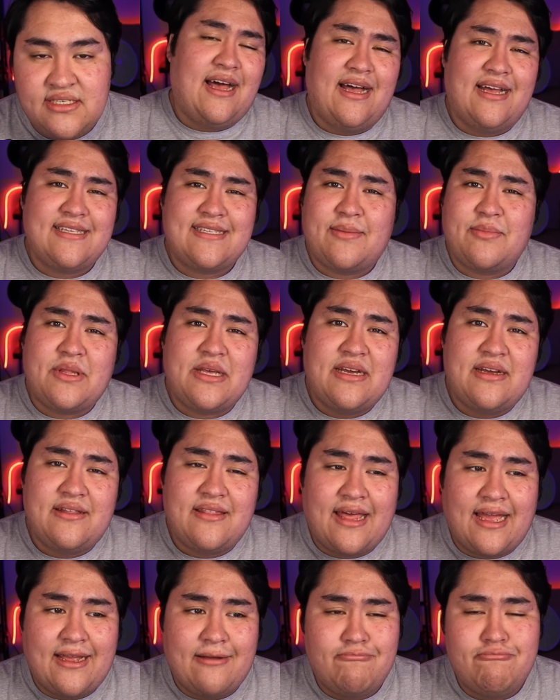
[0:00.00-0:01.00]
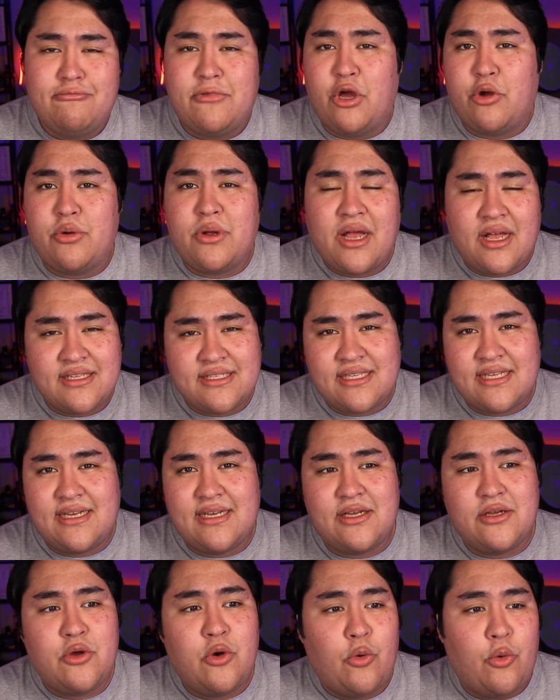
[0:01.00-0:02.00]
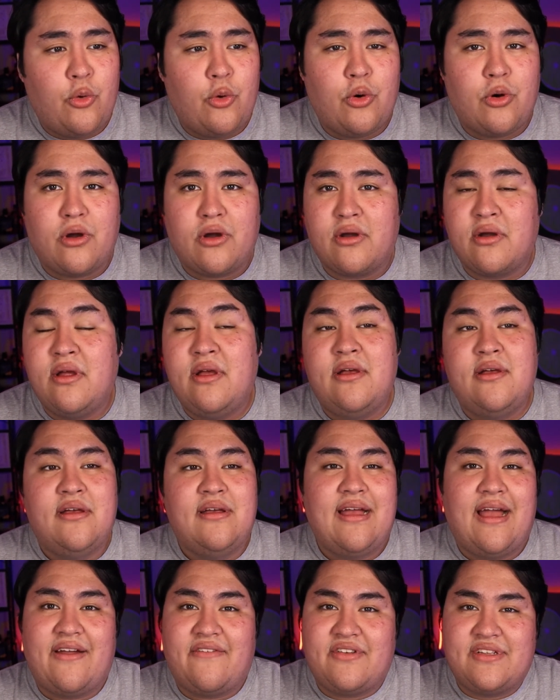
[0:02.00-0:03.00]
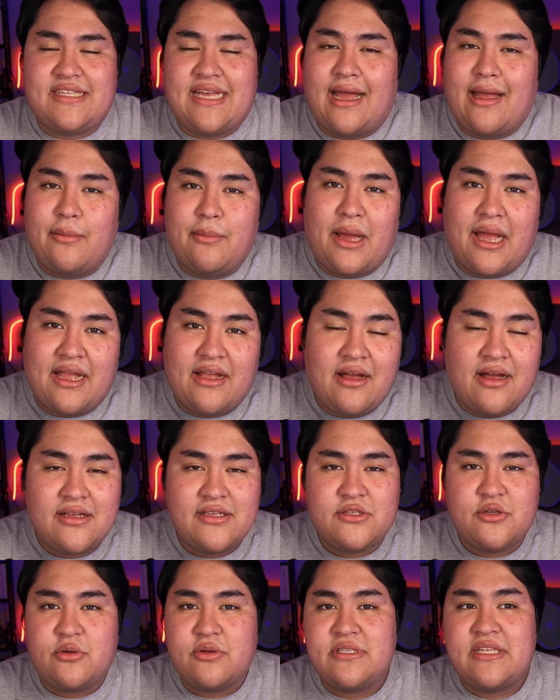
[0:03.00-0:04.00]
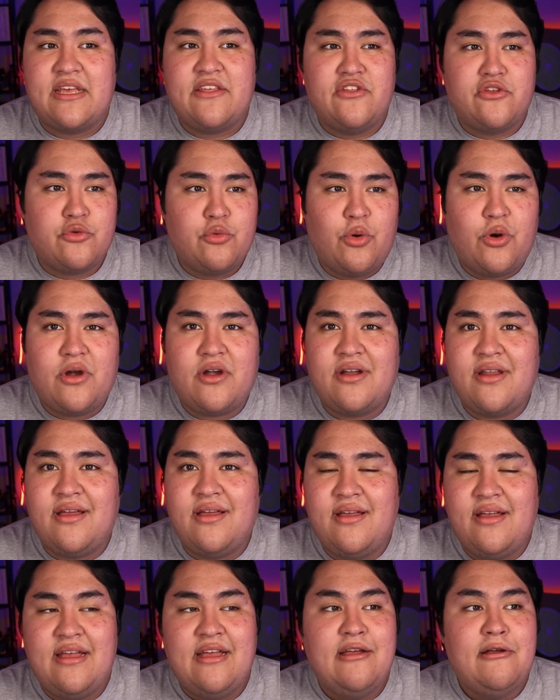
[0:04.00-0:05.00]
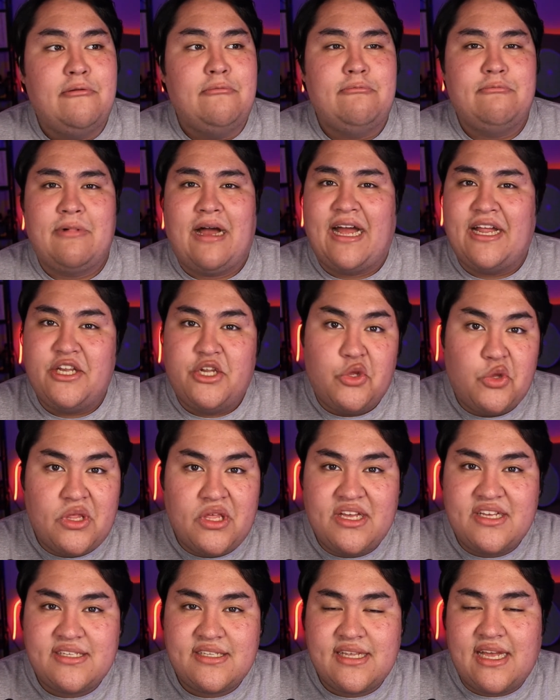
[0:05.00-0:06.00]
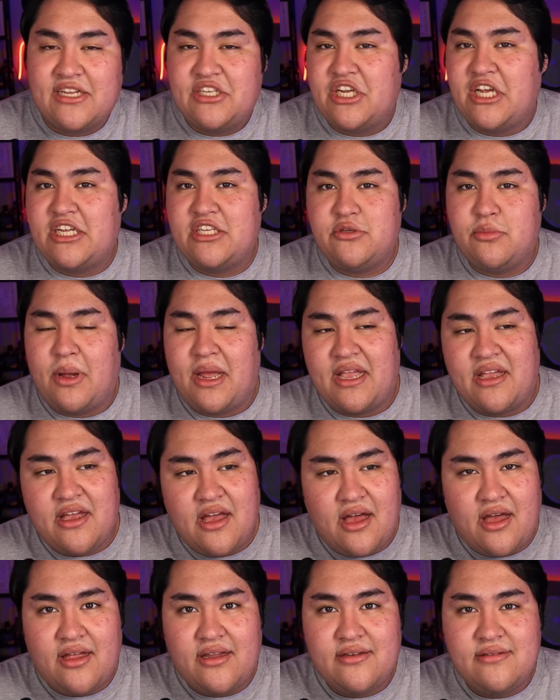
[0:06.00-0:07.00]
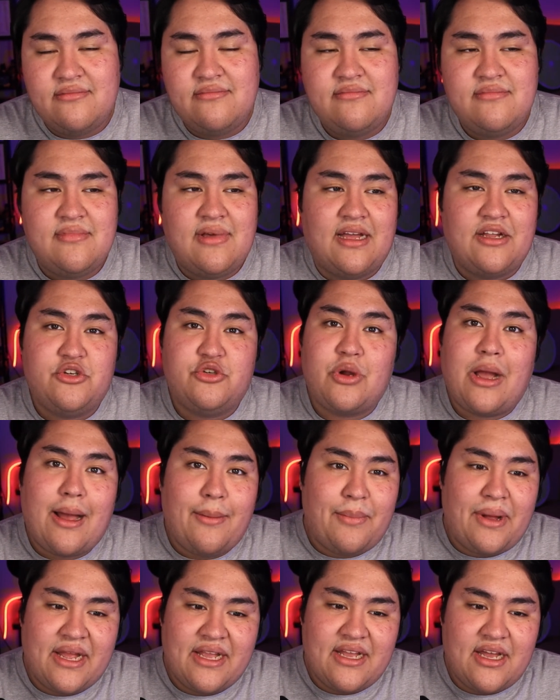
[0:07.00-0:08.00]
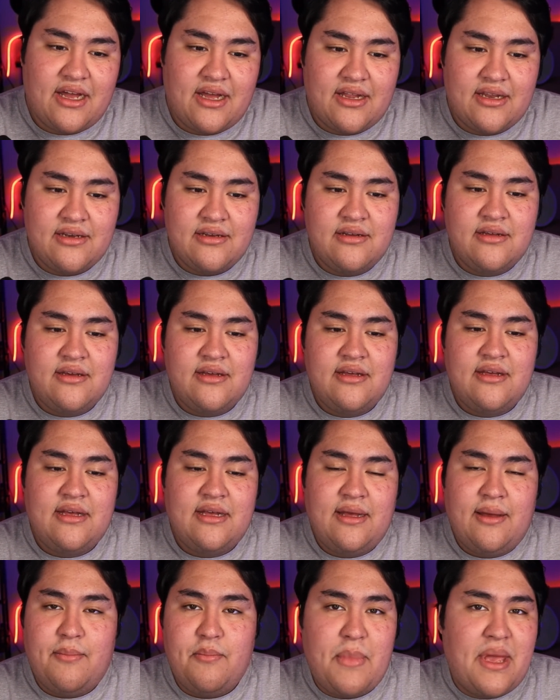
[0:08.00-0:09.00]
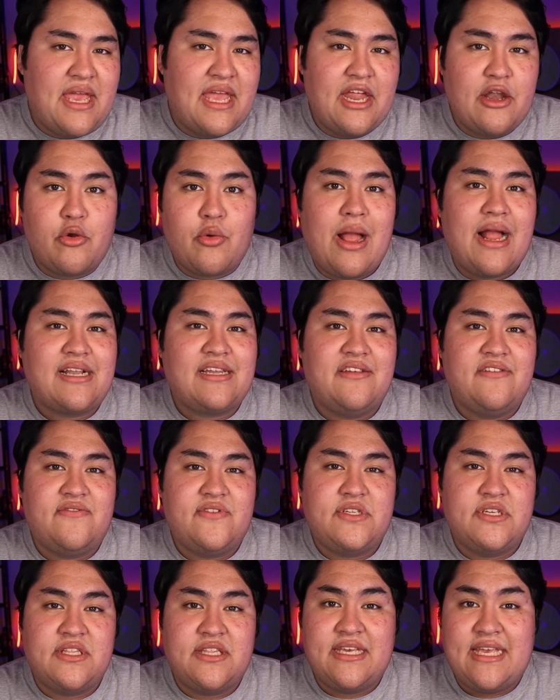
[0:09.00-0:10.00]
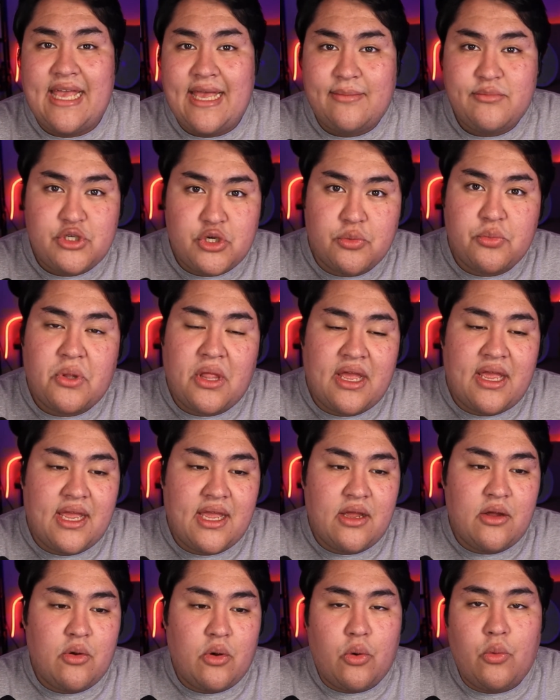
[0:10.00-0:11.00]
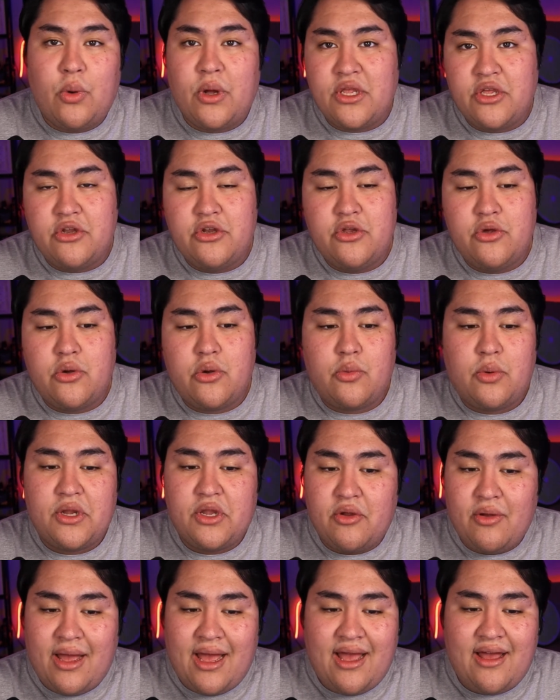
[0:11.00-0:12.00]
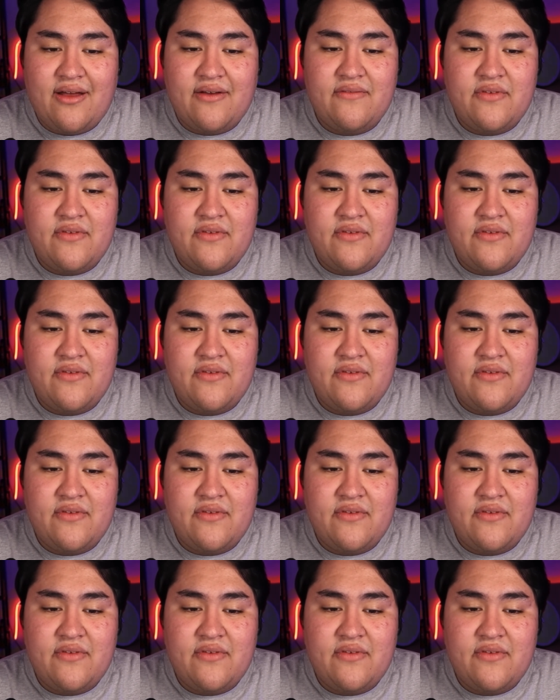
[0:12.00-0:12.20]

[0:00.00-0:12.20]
Something like no cussing, or every time I cuss or say this word, I do this, I change my gun, I drop my gun. Make it interactive to the games you're playing or what you do or what you have.